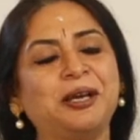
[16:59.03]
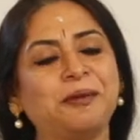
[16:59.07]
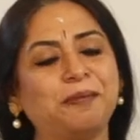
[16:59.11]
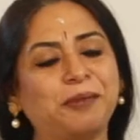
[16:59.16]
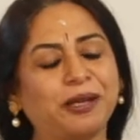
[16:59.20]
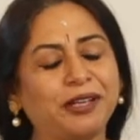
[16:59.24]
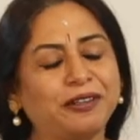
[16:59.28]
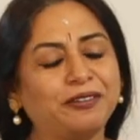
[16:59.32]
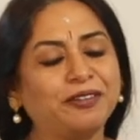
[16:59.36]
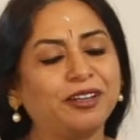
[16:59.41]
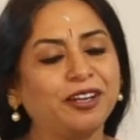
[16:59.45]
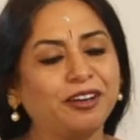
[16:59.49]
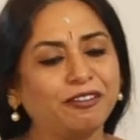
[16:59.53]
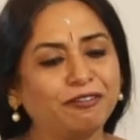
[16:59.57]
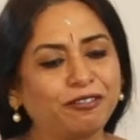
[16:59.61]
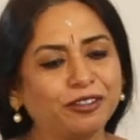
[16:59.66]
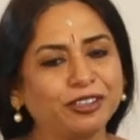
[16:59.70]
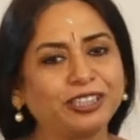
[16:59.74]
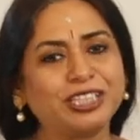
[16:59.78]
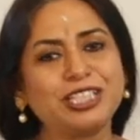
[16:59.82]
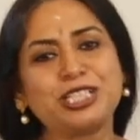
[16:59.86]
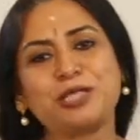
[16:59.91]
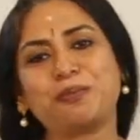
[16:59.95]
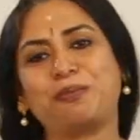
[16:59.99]
But for
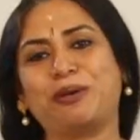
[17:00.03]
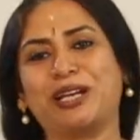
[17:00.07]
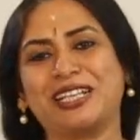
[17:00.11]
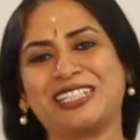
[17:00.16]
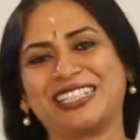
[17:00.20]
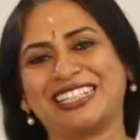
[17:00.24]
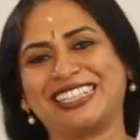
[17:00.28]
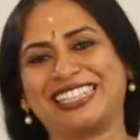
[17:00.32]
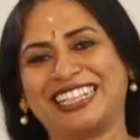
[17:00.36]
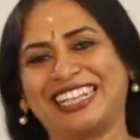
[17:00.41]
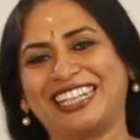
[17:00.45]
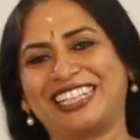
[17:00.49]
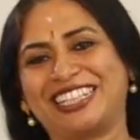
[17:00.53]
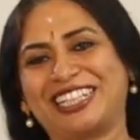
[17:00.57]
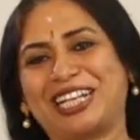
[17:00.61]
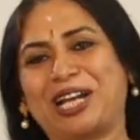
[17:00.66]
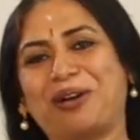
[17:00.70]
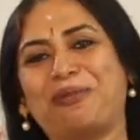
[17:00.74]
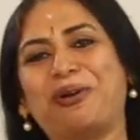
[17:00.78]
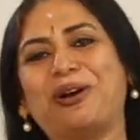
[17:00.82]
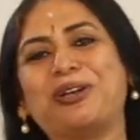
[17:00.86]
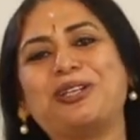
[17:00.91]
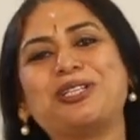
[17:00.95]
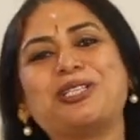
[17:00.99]
this presentation,
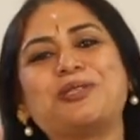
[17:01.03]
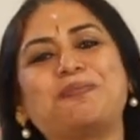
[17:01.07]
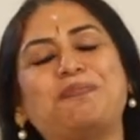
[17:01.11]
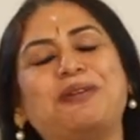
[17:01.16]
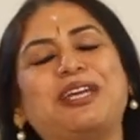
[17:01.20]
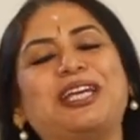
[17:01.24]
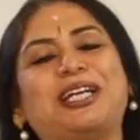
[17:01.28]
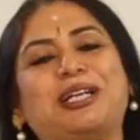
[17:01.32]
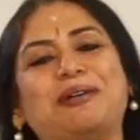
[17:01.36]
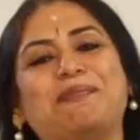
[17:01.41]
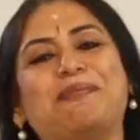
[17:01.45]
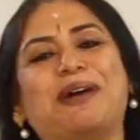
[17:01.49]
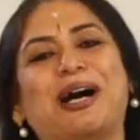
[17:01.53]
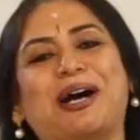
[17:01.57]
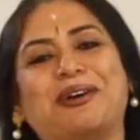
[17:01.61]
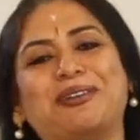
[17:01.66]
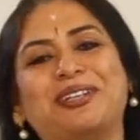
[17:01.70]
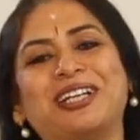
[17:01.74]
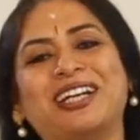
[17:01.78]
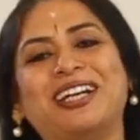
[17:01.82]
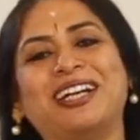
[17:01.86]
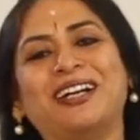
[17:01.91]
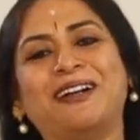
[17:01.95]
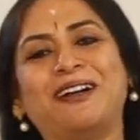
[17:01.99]
I want to speak
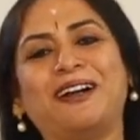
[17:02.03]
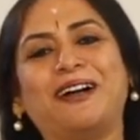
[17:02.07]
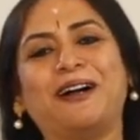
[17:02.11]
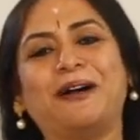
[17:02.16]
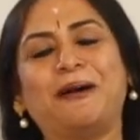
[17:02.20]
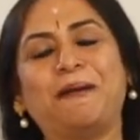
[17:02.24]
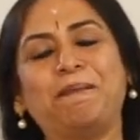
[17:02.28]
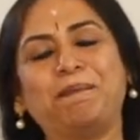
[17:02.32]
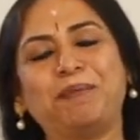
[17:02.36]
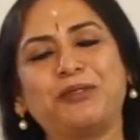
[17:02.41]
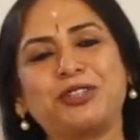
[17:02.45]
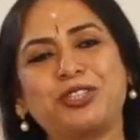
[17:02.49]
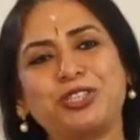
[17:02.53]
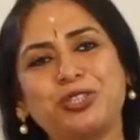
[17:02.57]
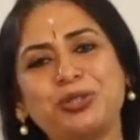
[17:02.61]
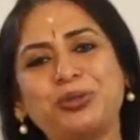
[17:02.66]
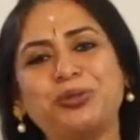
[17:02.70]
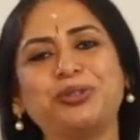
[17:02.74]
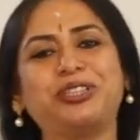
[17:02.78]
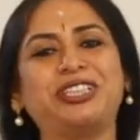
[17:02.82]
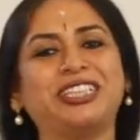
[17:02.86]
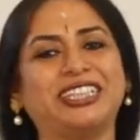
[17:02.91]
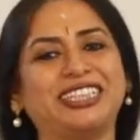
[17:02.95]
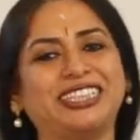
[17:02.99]
about
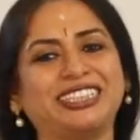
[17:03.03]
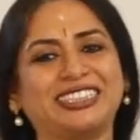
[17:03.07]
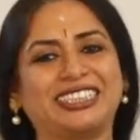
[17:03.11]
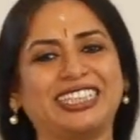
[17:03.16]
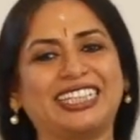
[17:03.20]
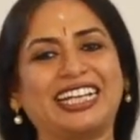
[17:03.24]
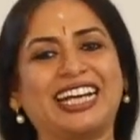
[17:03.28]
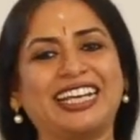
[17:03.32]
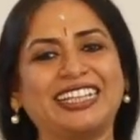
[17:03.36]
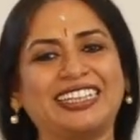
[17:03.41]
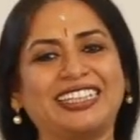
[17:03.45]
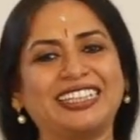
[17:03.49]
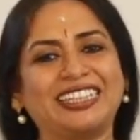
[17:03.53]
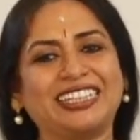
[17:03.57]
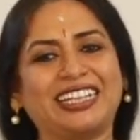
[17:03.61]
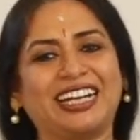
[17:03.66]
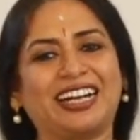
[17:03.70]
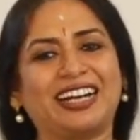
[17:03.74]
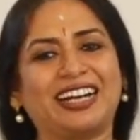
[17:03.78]
two things that I think